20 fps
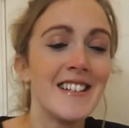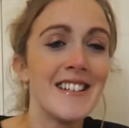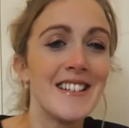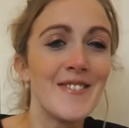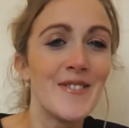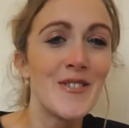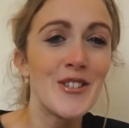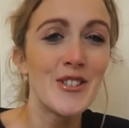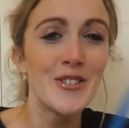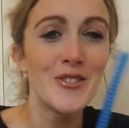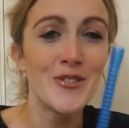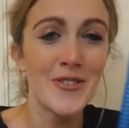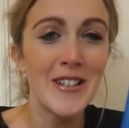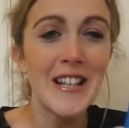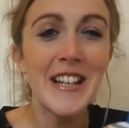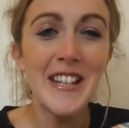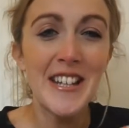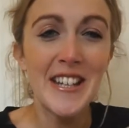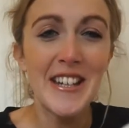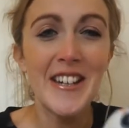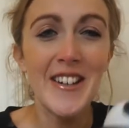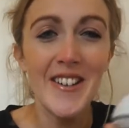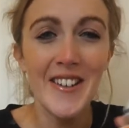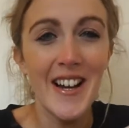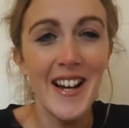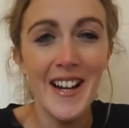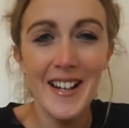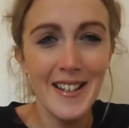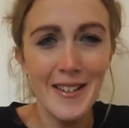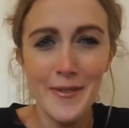Which is really cute.
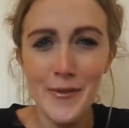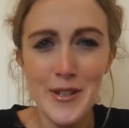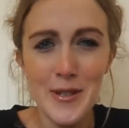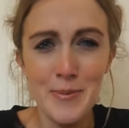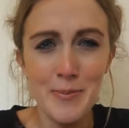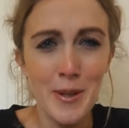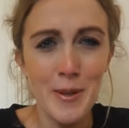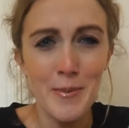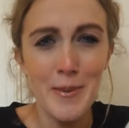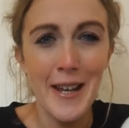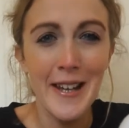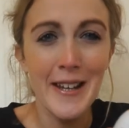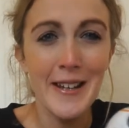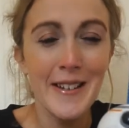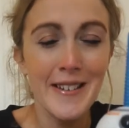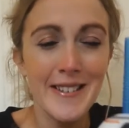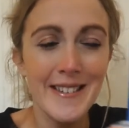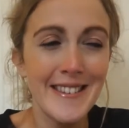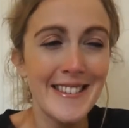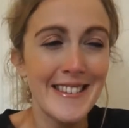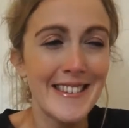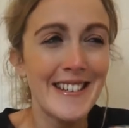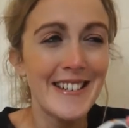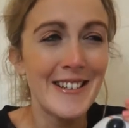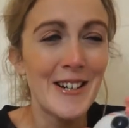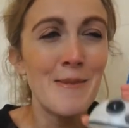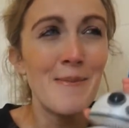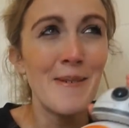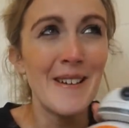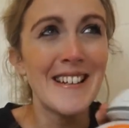I love this BB-8
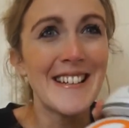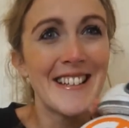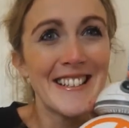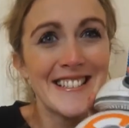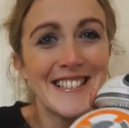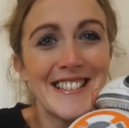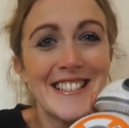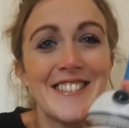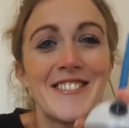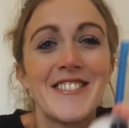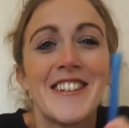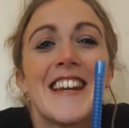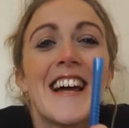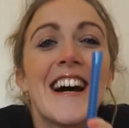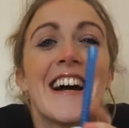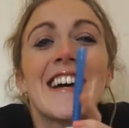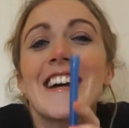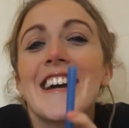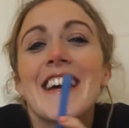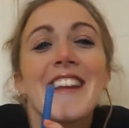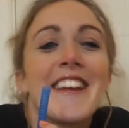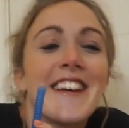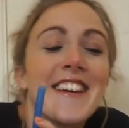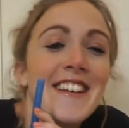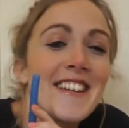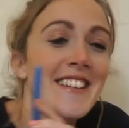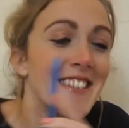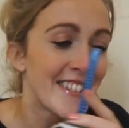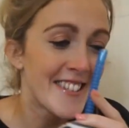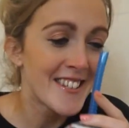cup. It is literally like,
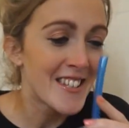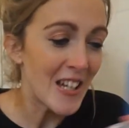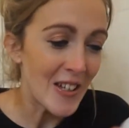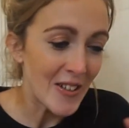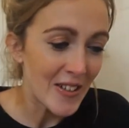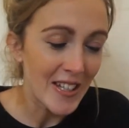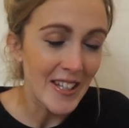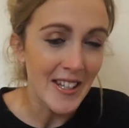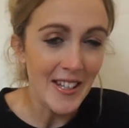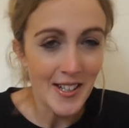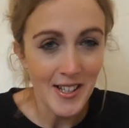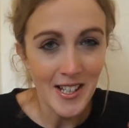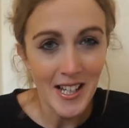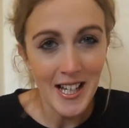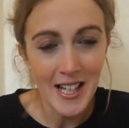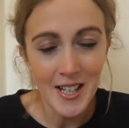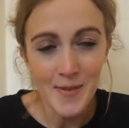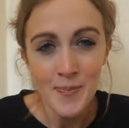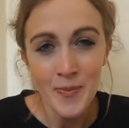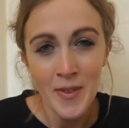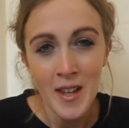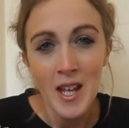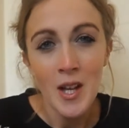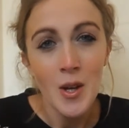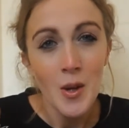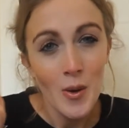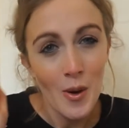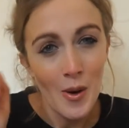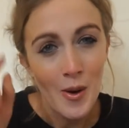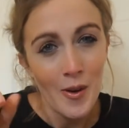so cute. Like,
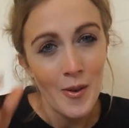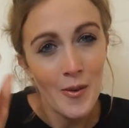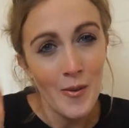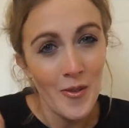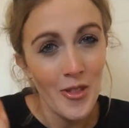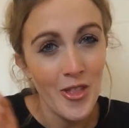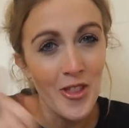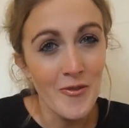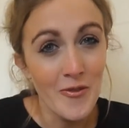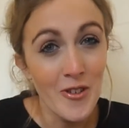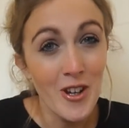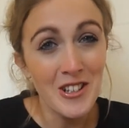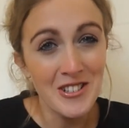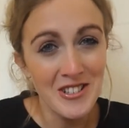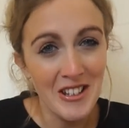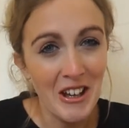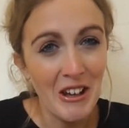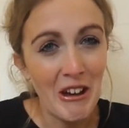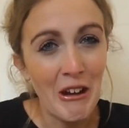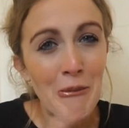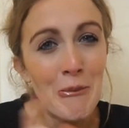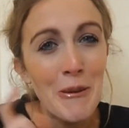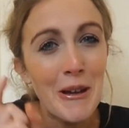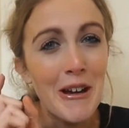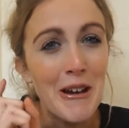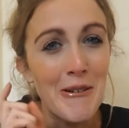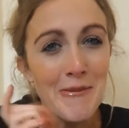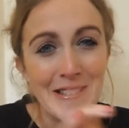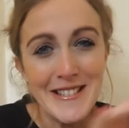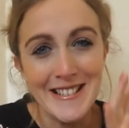the vlogs that are coming
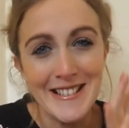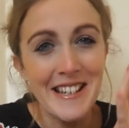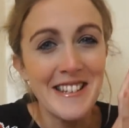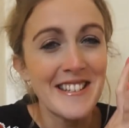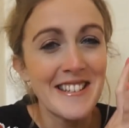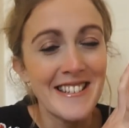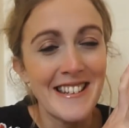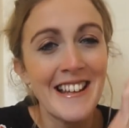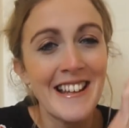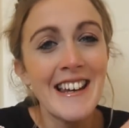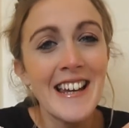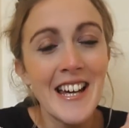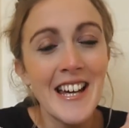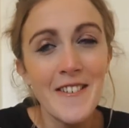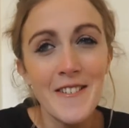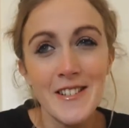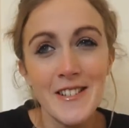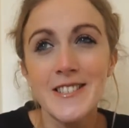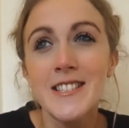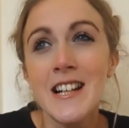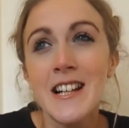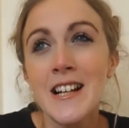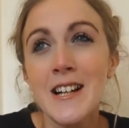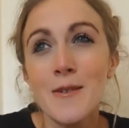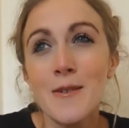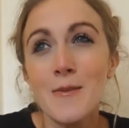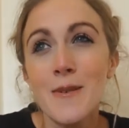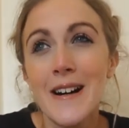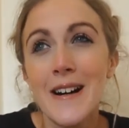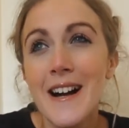up, there's like this hilarious
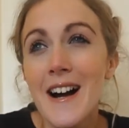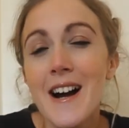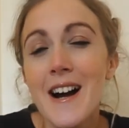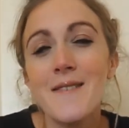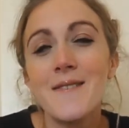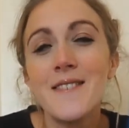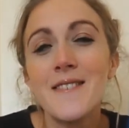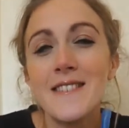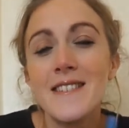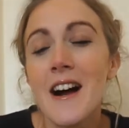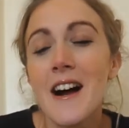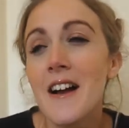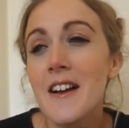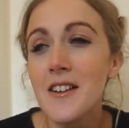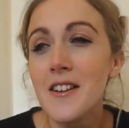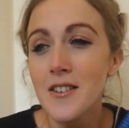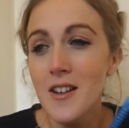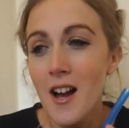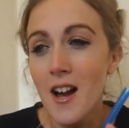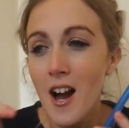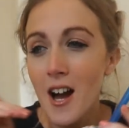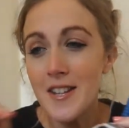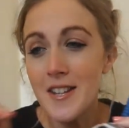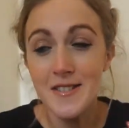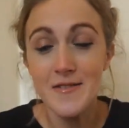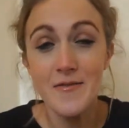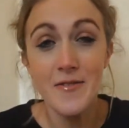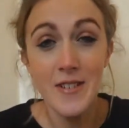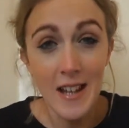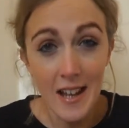clip where I
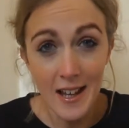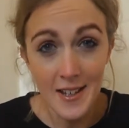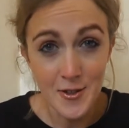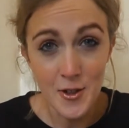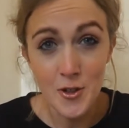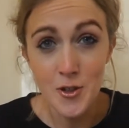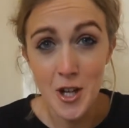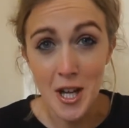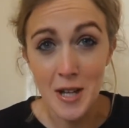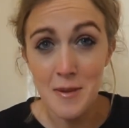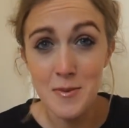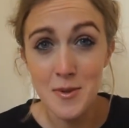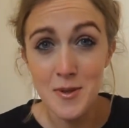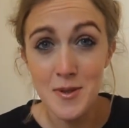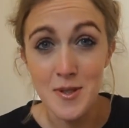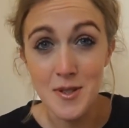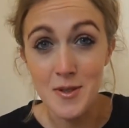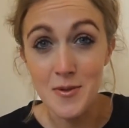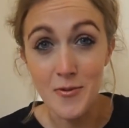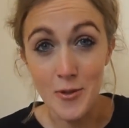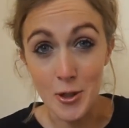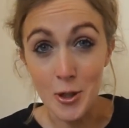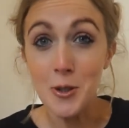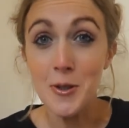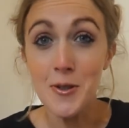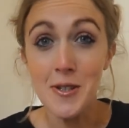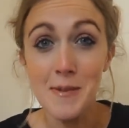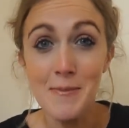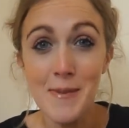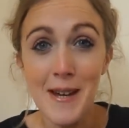didn't realize that James is
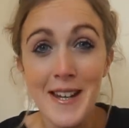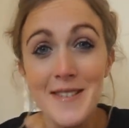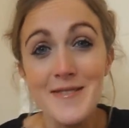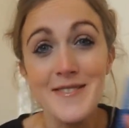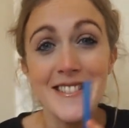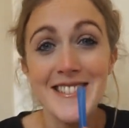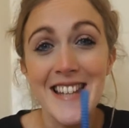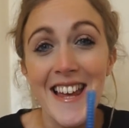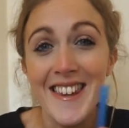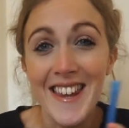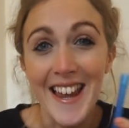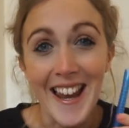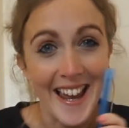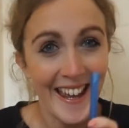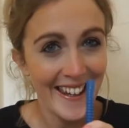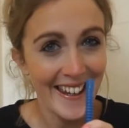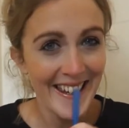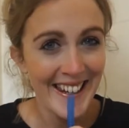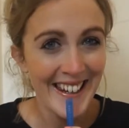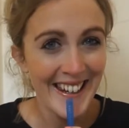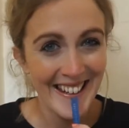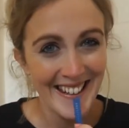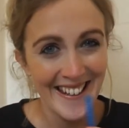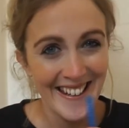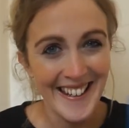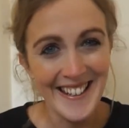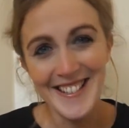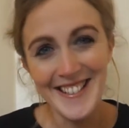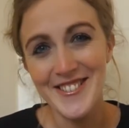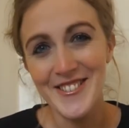recording me, and I'm just sat there like,
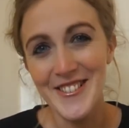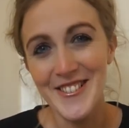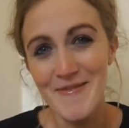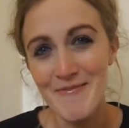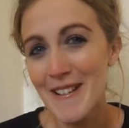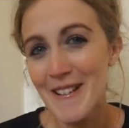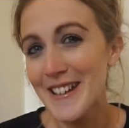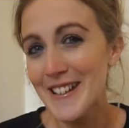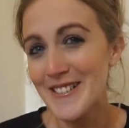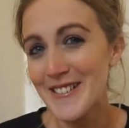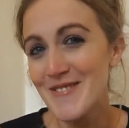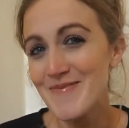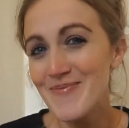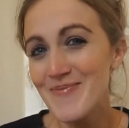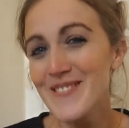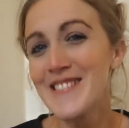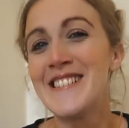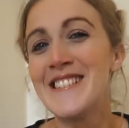enjoying my cup.